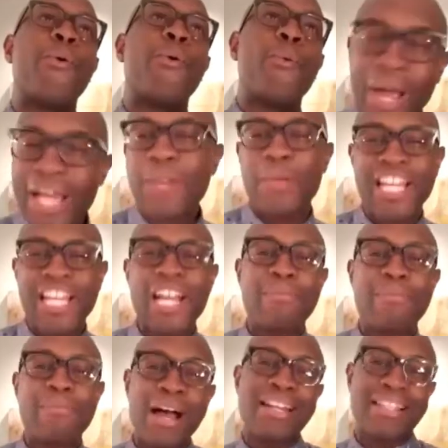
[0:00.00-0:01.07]
when we
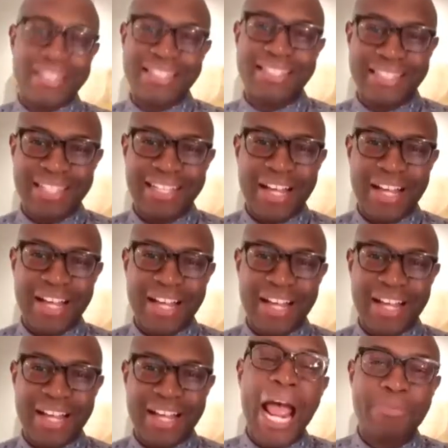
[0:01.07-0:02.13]
come out of this uh,
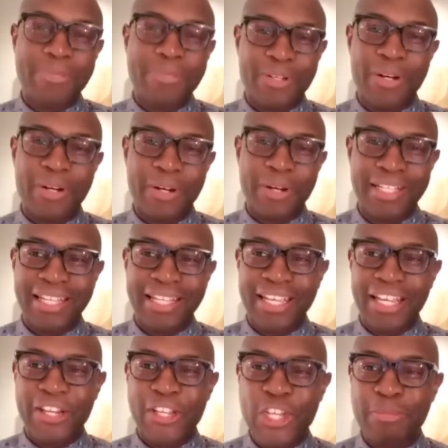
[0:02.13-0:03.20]
chapter
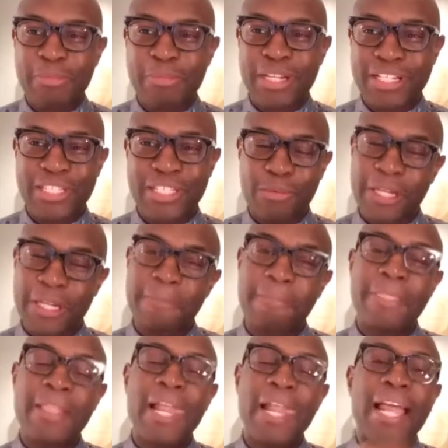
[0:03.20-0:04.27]
in human history
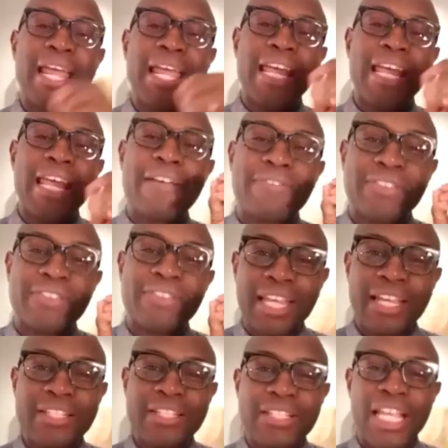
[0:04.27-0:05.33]
if
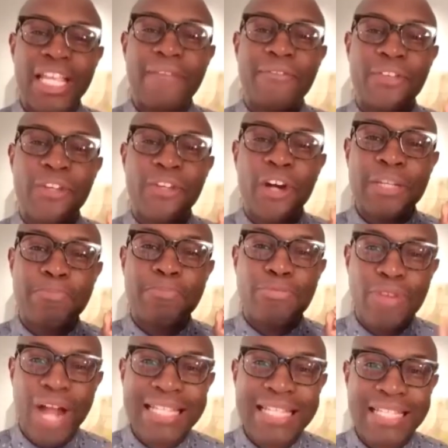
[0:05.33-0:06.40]
things, if your
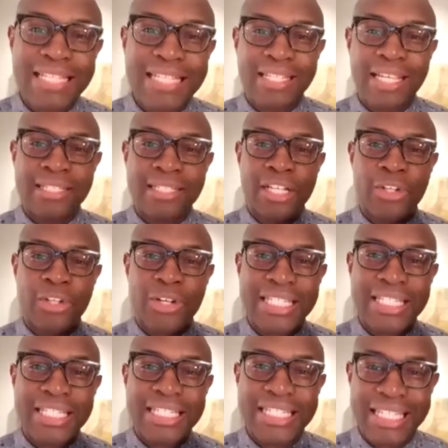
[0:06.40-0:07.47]
processes and your
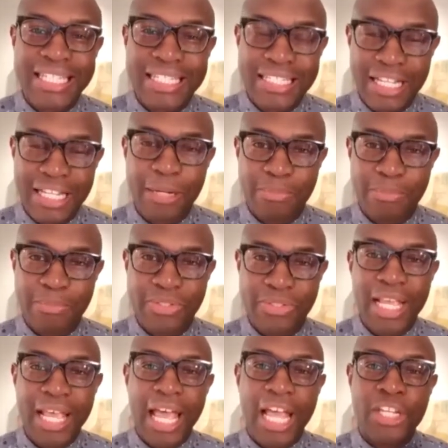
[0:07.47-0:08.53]

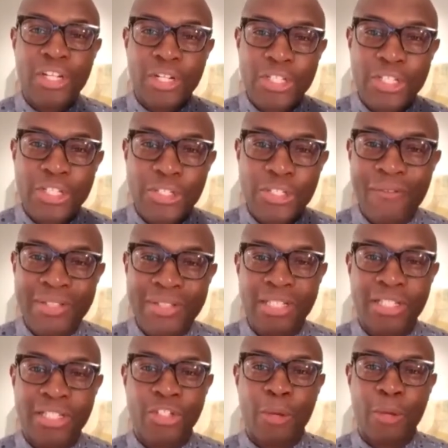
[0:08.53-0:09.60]
systems and your
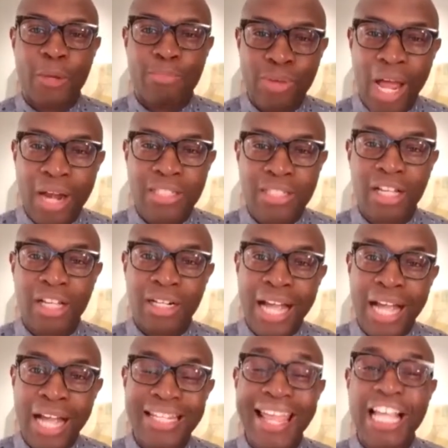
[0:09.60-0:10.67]
services and your products are
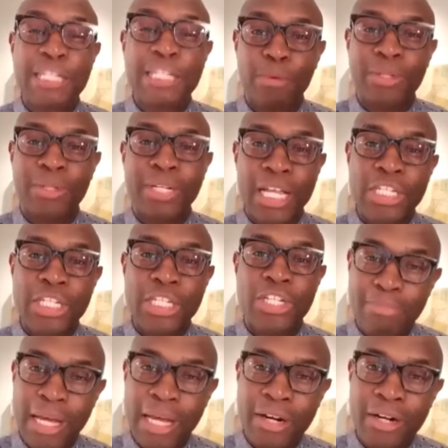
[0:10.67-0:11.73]
not
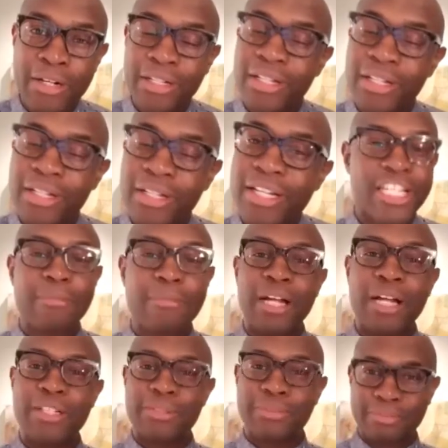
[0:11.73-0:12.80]
exponentially better,
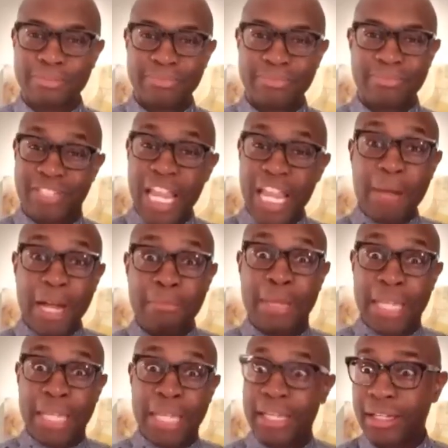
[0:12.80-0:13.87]
Shame on you. Shame on
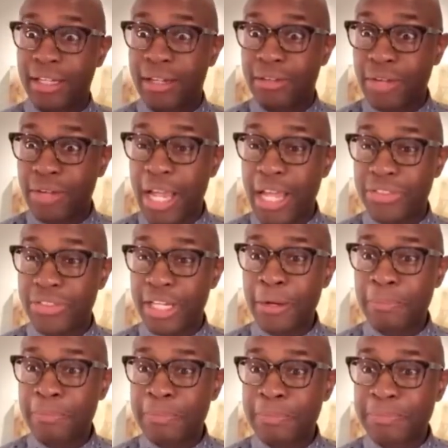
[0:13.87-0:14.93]
me.
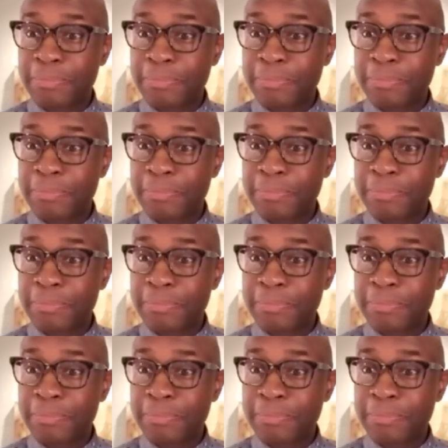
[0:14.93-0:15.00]
Ithio?